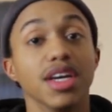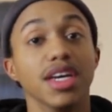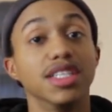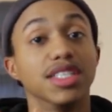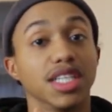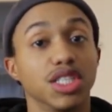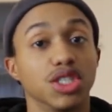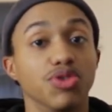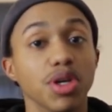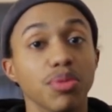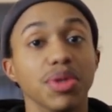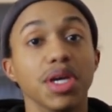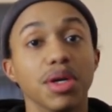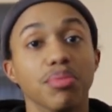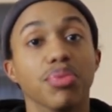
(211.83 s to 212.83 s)
is
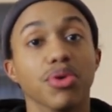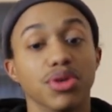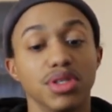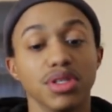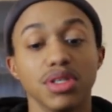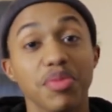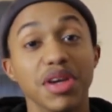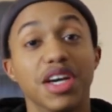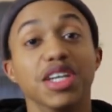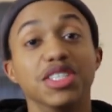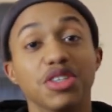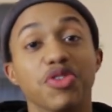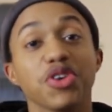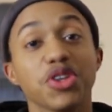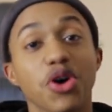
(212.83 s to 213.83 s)
extremely important
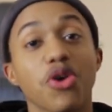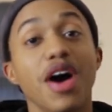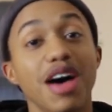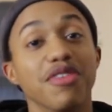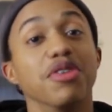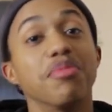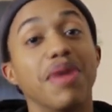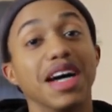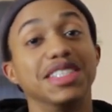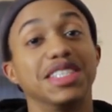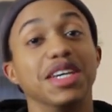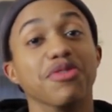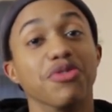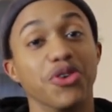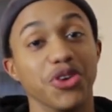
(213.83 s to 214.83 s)
because if you don't have a
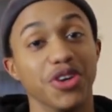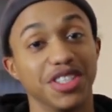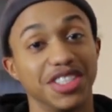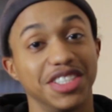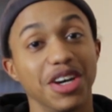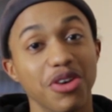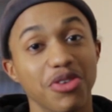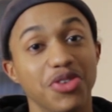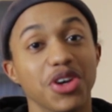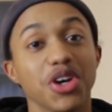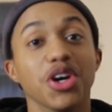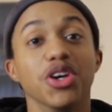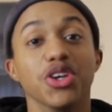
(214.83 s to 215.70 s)
mindset for yourself,